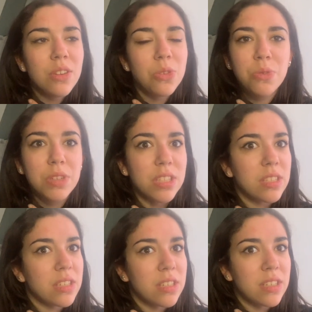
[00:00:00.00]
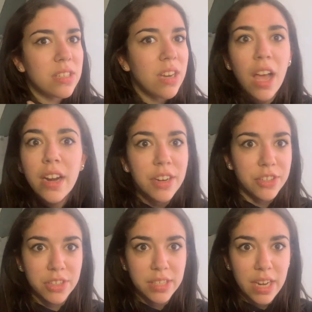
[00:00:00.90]
who does not
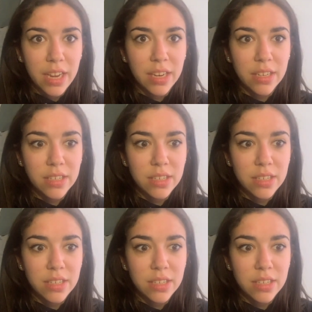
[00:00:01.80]
understand